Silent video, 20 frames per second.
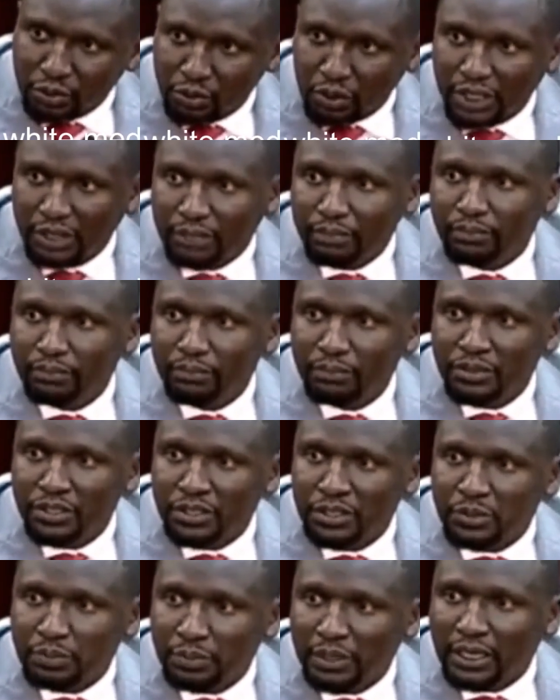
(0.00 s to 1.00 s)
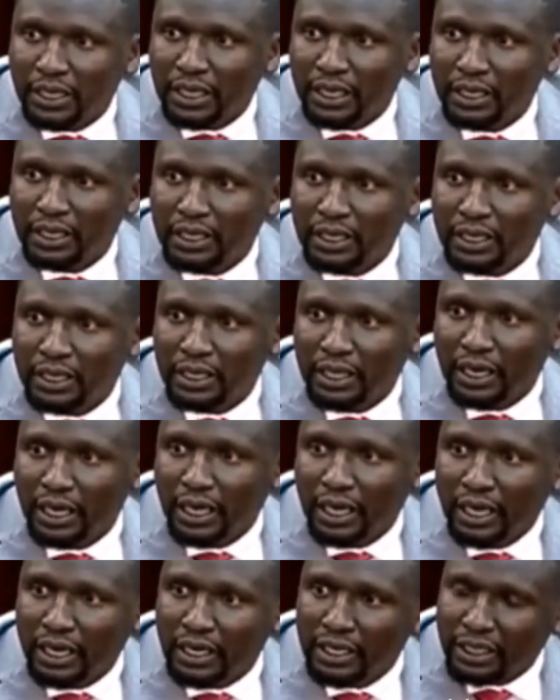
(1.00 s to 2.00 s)
to him, Mr. Speaker,
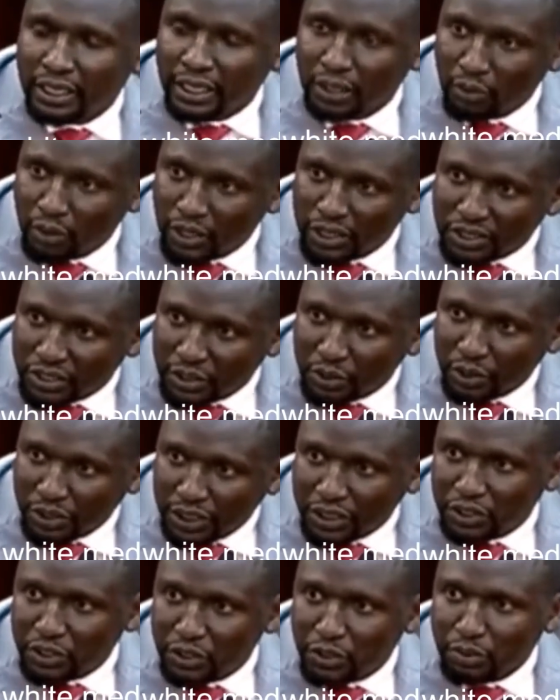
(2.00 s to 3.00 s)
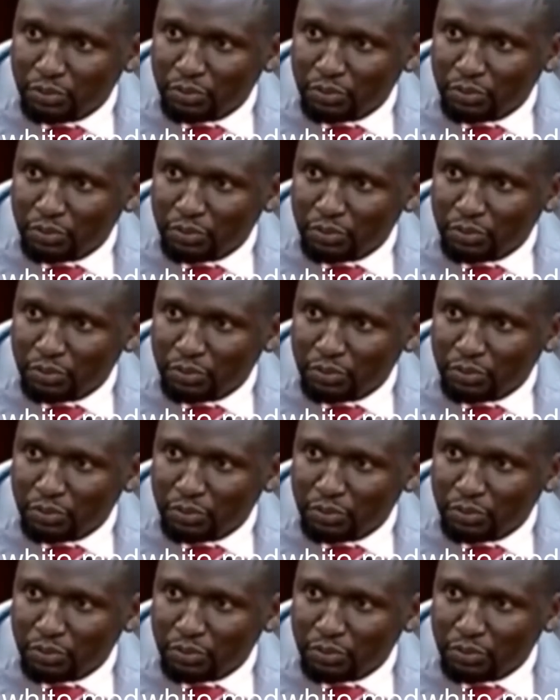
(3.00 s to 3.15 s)
and he wants to lead you to